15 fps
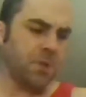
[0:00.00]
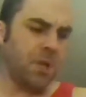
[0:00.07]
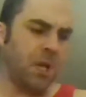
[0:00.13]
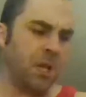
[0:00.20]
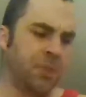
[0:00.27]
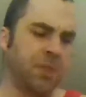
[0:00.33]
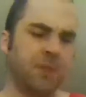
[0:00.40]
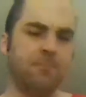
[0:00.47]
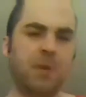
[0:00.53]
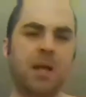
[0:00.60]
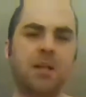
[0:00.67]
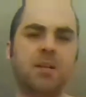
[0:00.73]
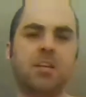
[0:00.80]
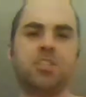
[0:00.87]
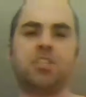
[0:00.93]
I think Matt
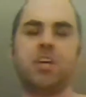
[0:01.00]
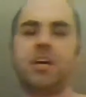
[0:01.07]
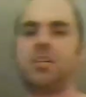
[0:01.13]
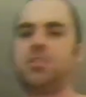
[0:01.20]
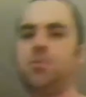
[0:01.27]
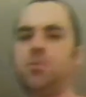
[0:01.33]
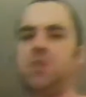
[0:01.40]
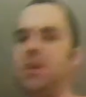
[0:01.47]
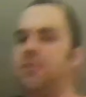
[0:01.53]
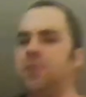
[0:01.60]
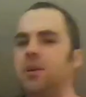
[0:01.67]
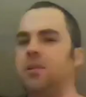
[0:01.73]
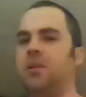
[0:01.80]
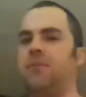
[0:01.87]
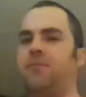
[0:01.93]
and Nick Jackson would
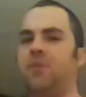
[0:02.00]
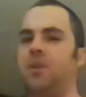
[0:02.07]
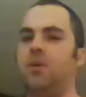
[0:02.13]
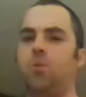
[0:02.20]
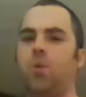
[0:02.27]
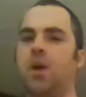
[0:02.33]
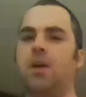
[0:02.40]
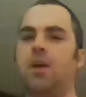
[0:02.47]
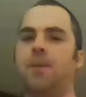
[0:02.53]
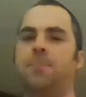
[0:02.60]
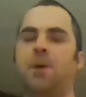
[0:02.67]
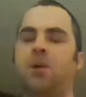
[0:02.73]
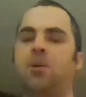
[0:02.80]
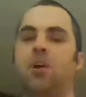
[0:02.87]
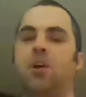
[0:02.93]
definitely fit way
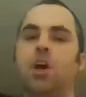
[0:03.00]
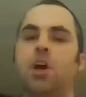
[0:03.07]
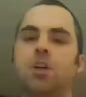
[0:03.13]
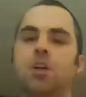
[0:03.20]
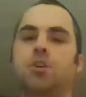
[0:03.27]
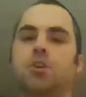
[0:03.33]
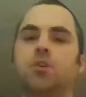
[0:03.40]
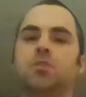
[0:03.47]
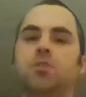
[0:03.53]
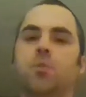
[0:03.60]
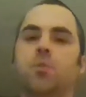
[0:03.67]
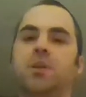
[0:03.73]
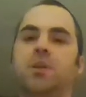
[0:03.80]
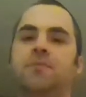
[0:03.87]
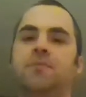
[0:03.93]
better into
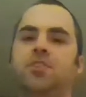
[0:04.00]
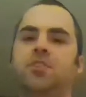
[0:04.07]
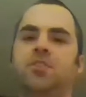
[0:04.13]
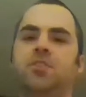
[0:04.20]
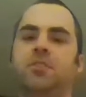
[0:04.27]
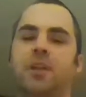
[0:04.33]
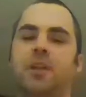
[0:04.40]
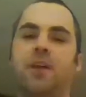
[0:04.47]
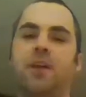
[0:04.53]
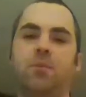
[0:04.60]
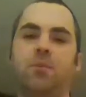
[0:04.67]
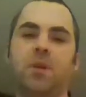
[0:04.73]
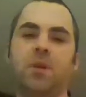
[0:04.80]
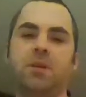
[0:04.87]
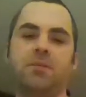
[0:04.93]
cruiserweight division than a
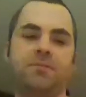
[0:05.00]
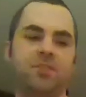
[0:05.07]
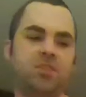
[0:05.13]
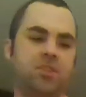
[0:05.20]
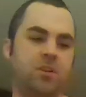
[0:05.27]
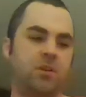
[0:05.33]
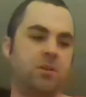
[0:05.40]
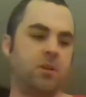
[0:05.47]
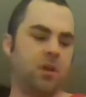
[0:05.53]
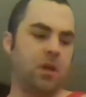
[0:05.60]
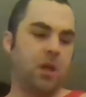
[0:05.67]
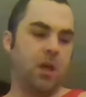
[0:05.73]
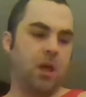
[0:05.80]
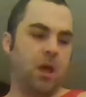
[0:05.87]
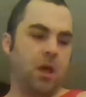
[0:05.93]
heavyweight division.
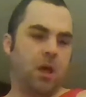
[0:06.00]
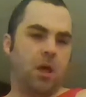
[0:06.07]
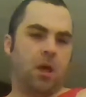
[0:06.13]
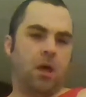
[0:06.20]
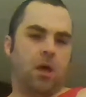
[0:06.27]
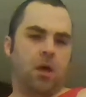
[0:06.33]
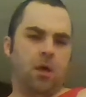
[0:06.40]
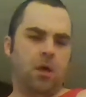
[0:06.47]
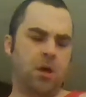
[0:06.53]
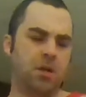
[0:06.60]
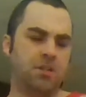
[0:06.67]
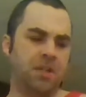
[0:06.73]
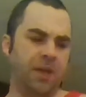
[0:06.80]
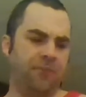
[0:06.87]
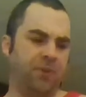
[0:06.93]

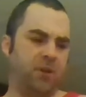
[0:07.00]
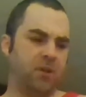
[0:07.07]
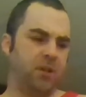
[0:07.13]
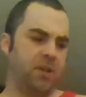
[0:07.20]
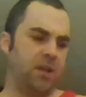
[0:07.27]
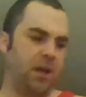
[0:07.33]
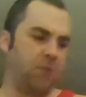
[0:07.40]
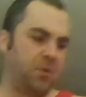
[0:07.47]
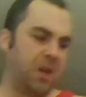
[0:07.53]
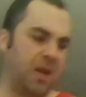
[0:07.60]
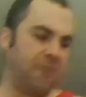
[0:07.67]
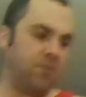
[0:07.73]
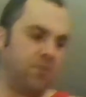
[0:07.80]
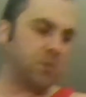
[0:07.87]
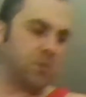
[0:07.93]
Definitely, I would
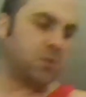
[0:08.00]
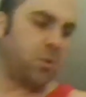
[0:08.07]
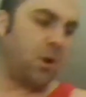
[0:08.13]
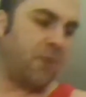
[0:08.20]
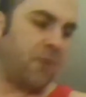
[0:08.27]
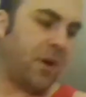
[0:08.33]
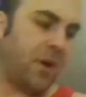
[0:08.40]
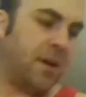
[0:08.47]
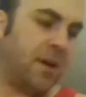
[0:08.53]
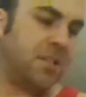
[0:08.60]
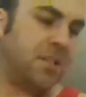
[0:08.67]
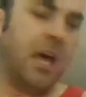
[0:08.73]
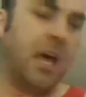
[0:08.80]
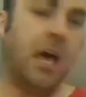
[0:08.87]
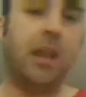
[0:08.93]
have those 12 guys.
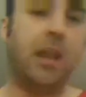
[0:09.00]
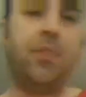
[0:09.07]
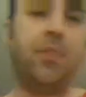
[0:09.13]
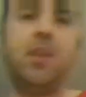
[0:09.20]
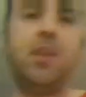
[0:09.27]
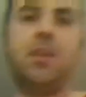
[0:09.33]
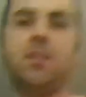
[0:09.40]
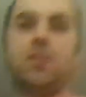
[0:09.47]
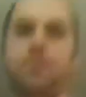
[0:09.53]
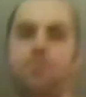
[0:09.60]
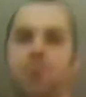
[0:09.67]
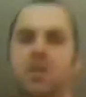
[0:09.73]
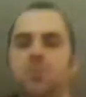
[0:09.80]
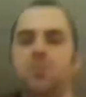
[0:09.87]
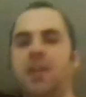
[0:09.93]
And I think the
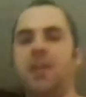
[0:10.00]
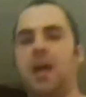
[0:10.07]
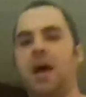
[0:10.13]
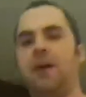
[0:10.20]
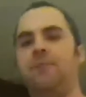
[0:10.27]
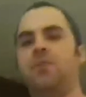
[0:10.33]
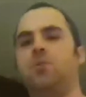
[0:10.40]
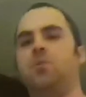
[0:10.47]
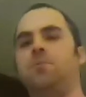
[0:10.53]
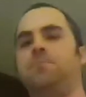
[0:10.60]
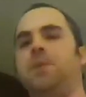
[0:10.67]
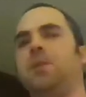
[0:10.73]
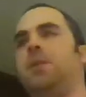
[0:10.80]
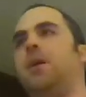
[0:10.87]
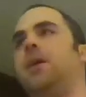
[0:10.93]
best way to have it would
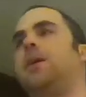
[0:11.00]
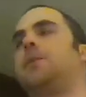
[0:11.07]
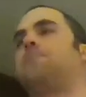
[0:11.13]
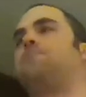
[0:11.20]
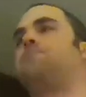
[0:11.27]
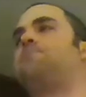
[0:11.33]
be like,